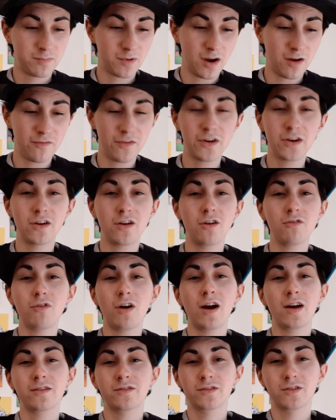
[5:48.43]
Event
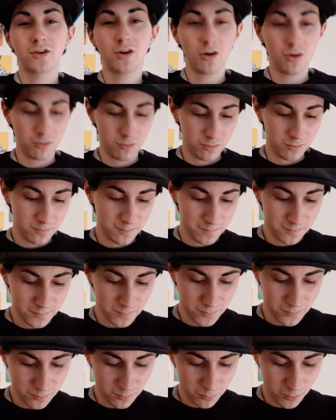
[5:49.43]
Horizon cult
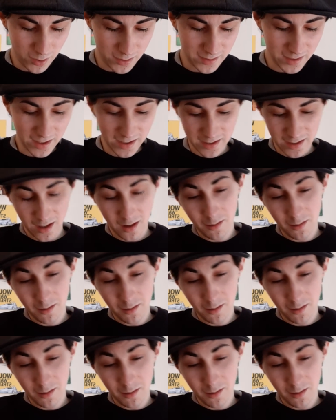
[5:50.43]
one day.